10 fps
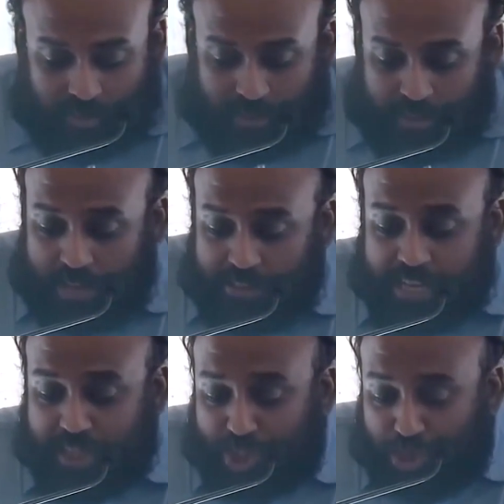Now, the
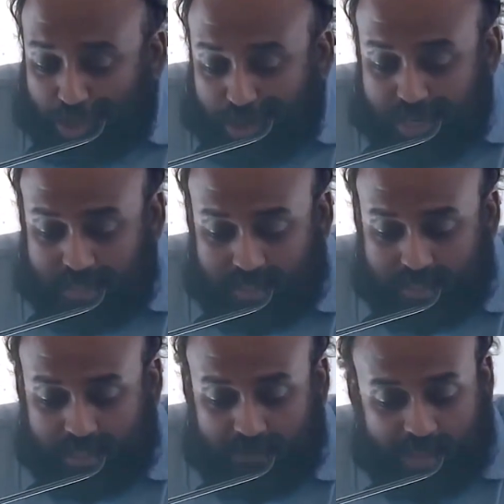
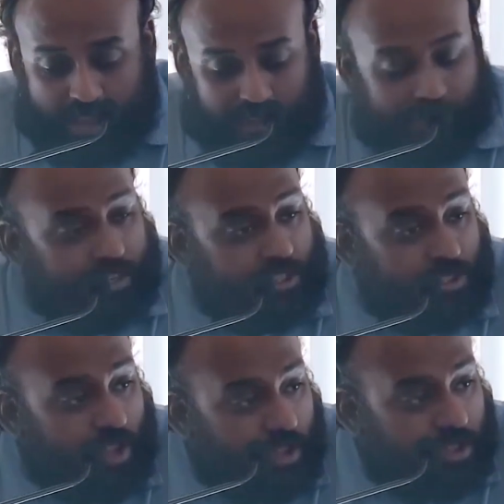assurance that we have is
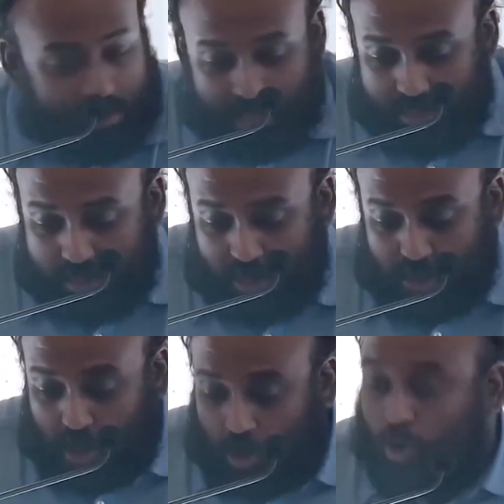not just in
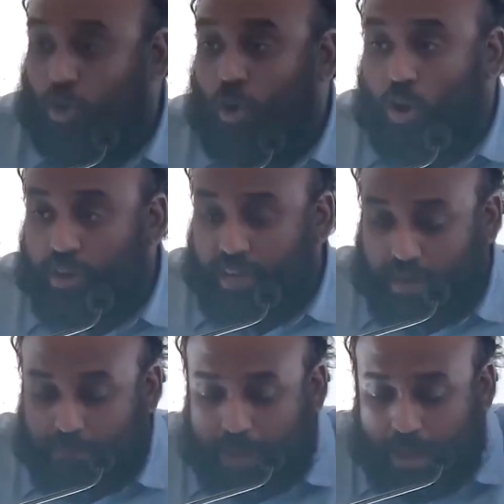the glory
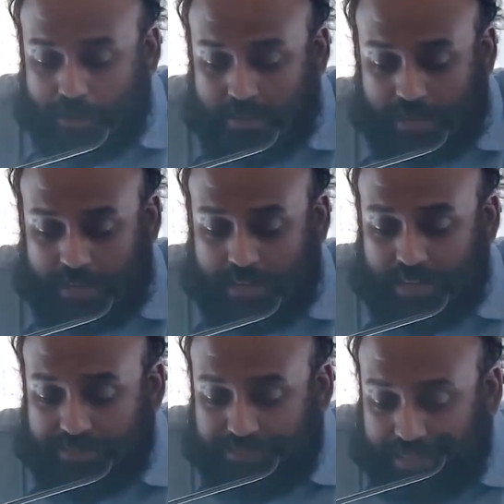and power that He
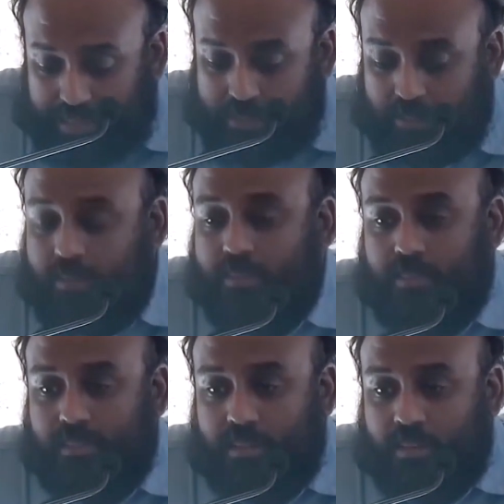
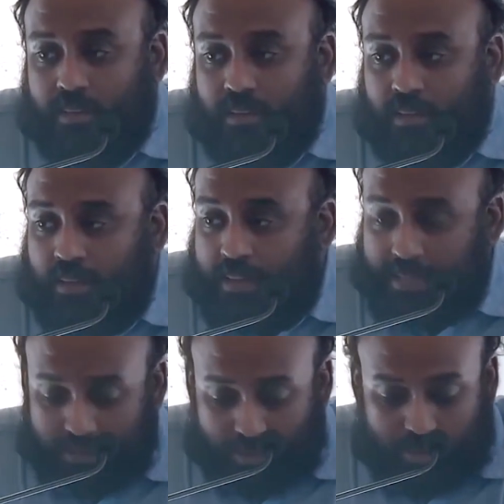reveals, it
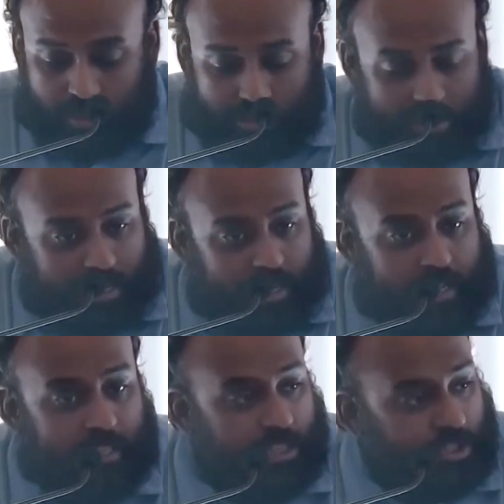is also seen
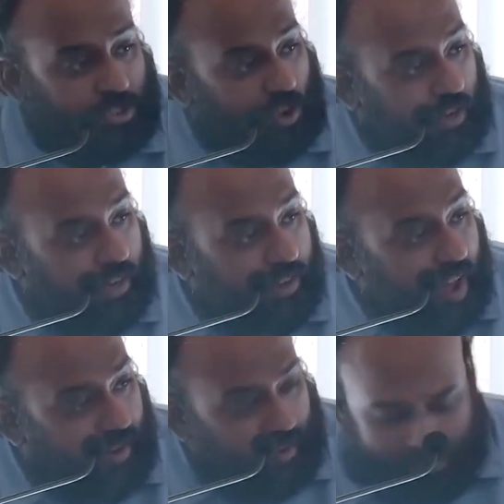in the,
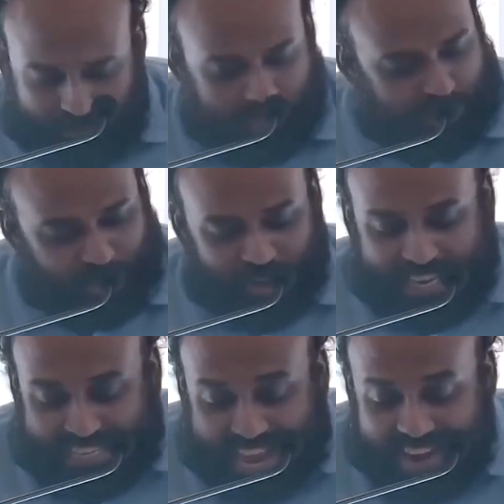solidar- in the
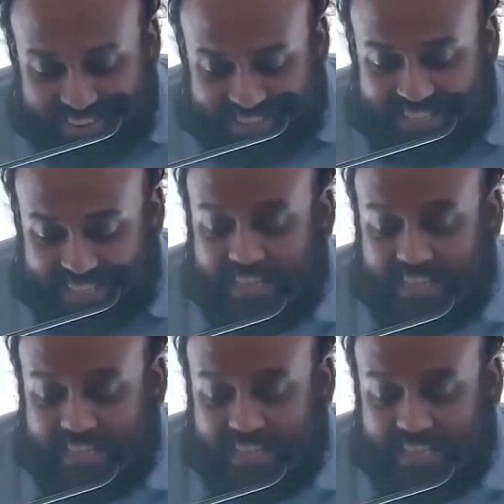solidarity that He